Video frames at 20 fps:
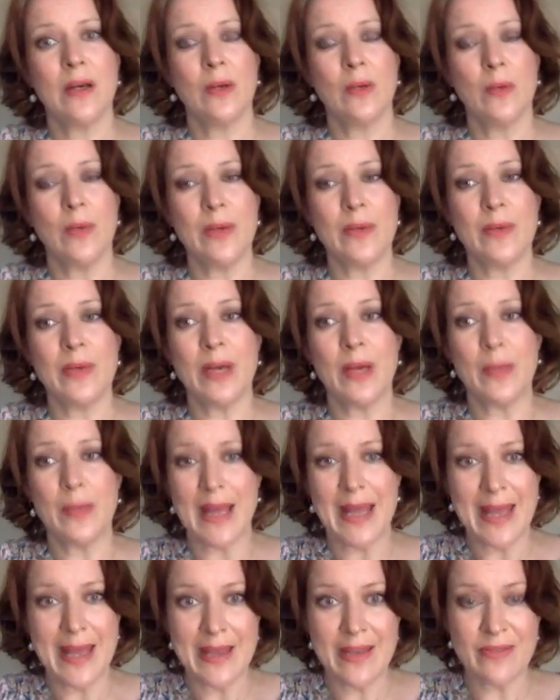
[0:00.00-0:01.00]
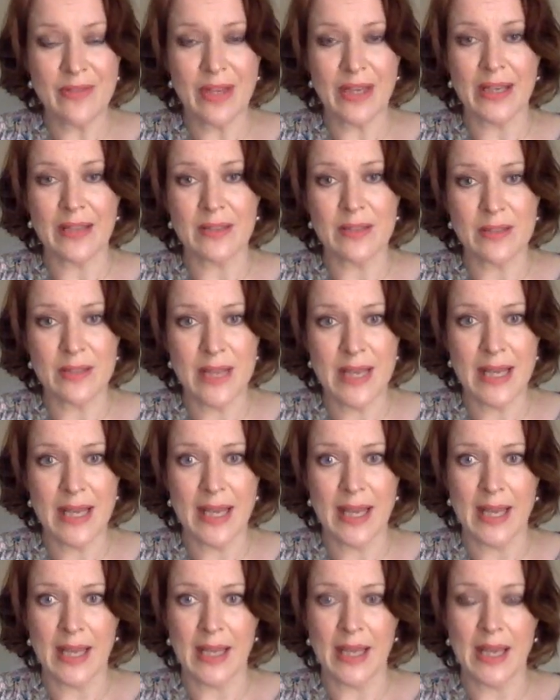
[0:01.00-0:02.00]
when we are behaving and
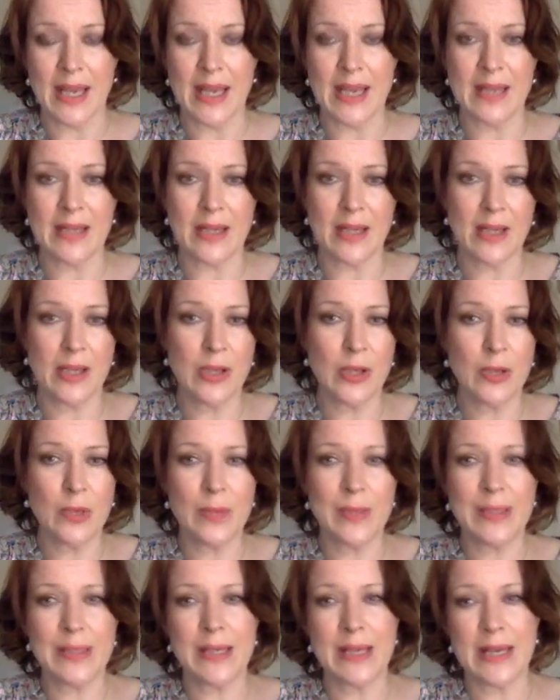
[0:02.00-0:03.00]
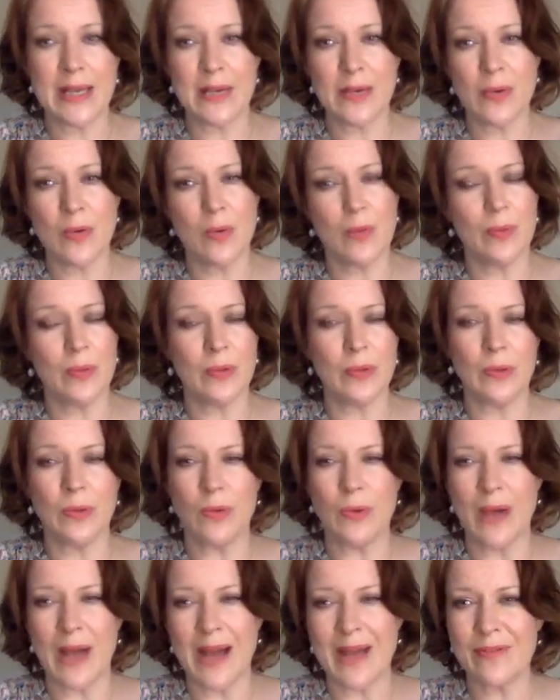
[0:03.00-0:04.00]
thinking in a humanly normal
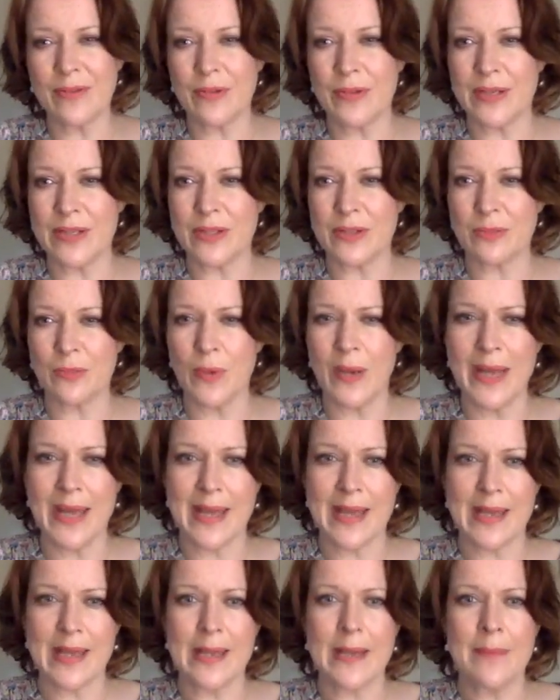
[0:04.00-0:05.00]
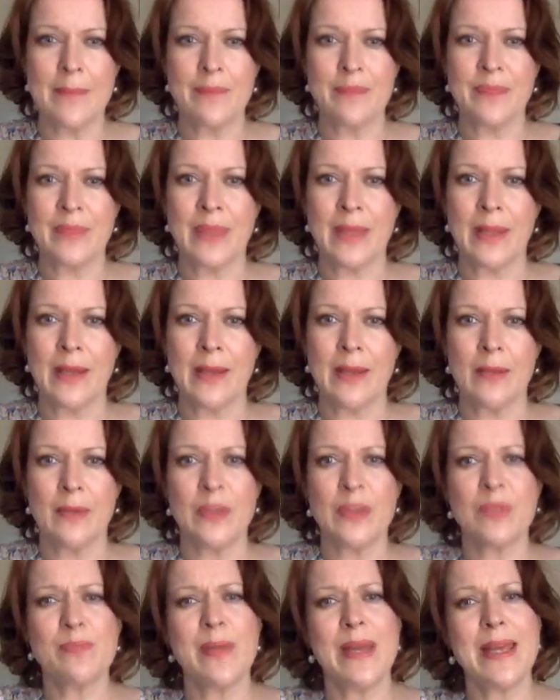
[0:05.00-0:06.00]
or average way,
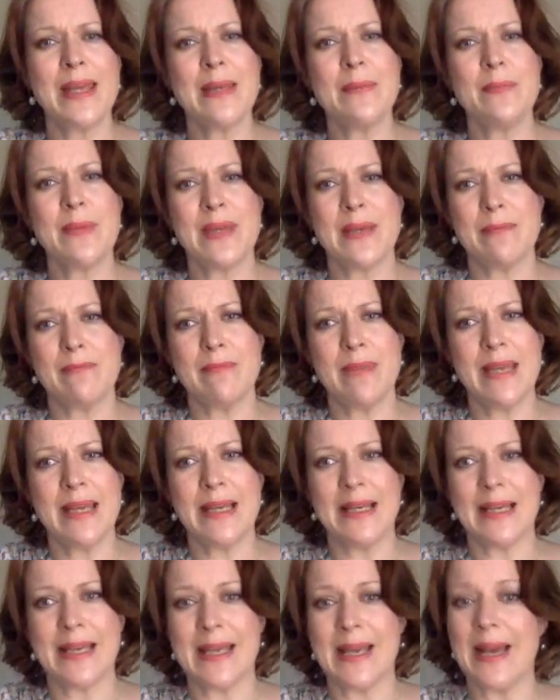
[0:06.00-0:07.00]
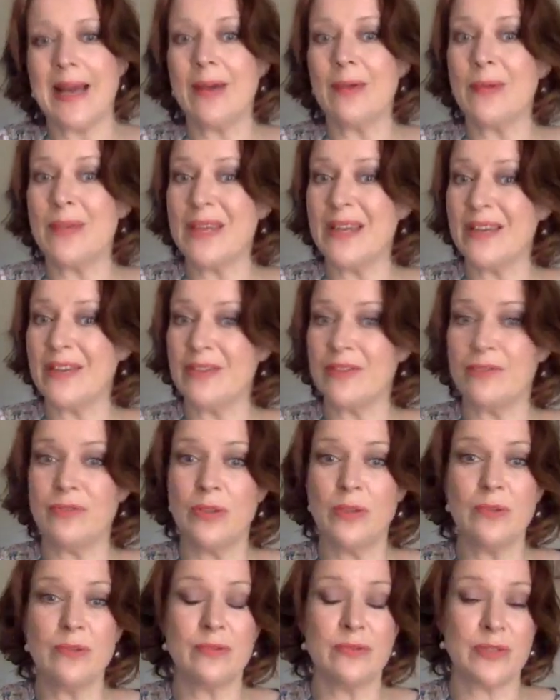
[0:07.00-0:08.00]
which may be merely how we have
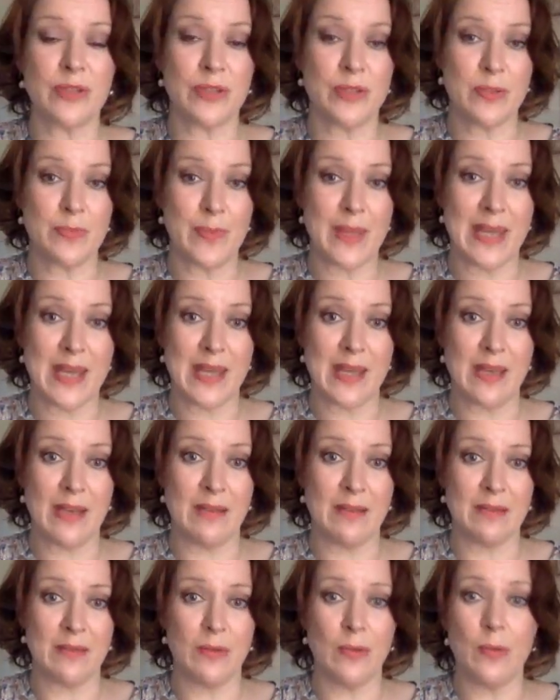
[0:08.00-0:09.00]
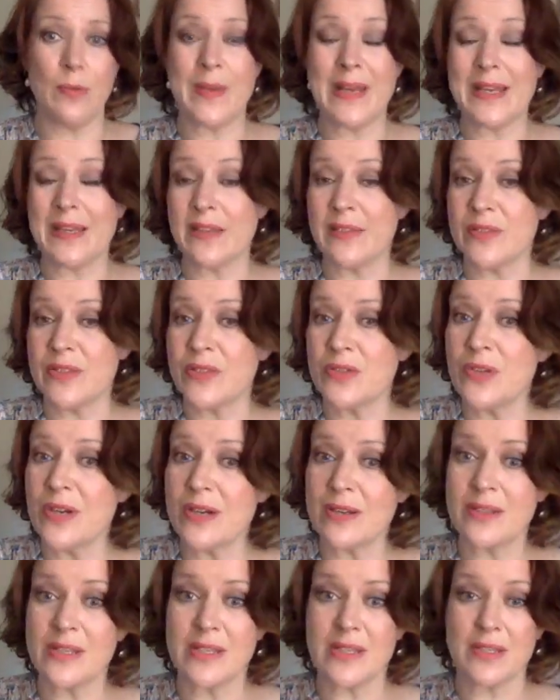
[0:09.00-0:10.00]
evolved to be or been
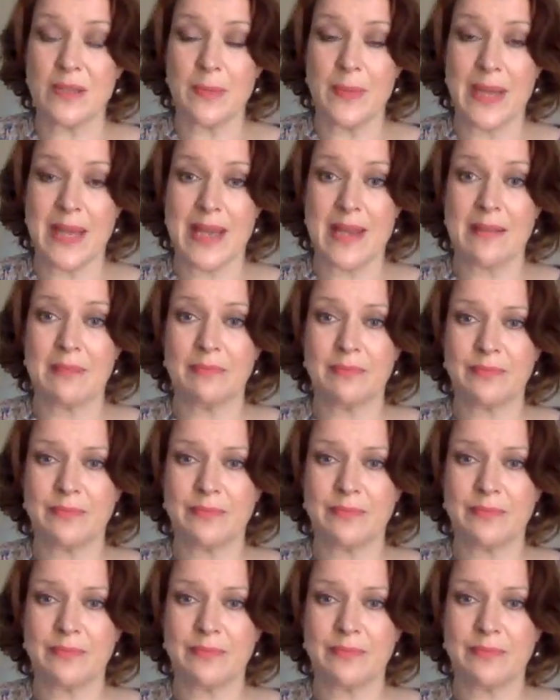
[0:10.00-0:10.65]
constructed to be.